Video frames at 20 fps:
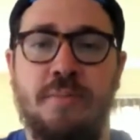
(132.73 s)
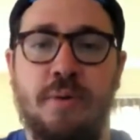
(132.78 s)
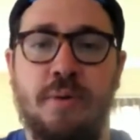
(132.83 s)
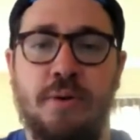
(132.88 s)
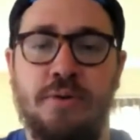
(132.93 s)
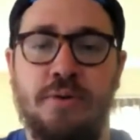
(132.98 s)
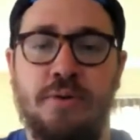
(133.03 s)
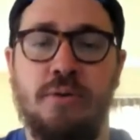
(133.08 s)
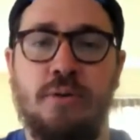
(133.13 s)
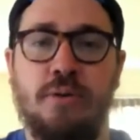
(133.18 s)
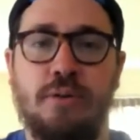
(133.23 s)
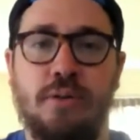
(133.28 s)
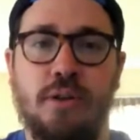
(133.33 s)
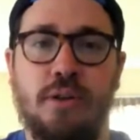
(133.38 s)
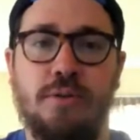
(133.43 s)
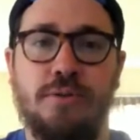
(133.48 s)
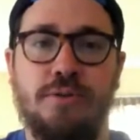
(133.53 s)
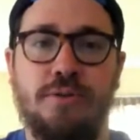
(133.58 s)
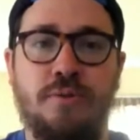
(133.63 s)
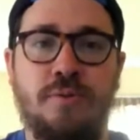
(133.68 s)
Bartolo
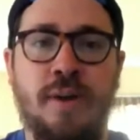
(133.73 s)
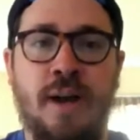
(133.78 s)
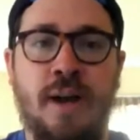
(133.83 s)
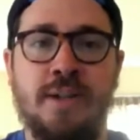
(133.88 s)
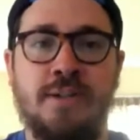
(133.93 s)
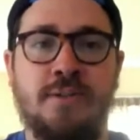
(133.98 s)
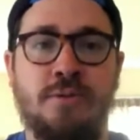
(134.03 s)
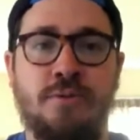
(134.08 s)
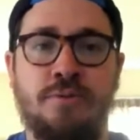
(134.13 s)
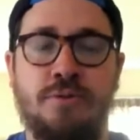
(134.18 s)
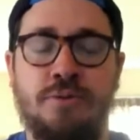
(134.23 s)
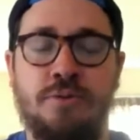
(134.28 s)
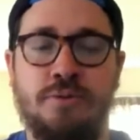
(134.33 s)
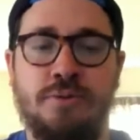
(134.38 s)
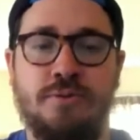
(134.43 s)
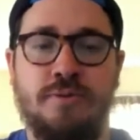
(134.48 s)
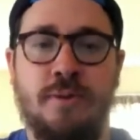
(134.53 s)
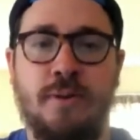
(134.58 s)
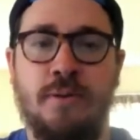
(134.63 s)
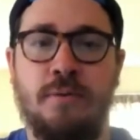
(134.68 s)
Colon, two guys who do
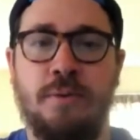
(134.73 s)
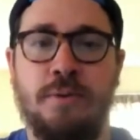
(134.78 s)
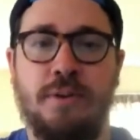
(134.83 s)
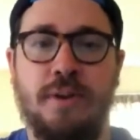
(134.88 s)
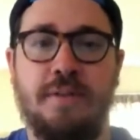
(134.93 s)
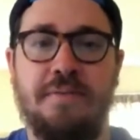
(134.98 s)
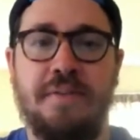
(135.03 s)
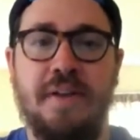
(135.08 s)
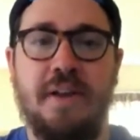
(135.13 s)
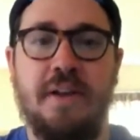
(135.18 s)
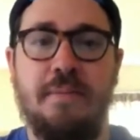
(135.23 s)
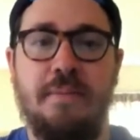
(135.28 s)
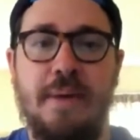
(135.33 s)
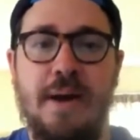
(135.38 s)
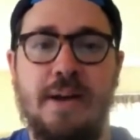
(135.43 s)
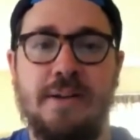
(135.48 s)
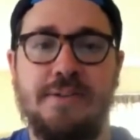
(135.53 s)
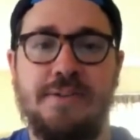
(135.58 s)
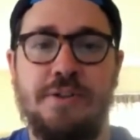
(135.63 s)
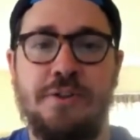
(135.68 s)
struggle with left-handed bats.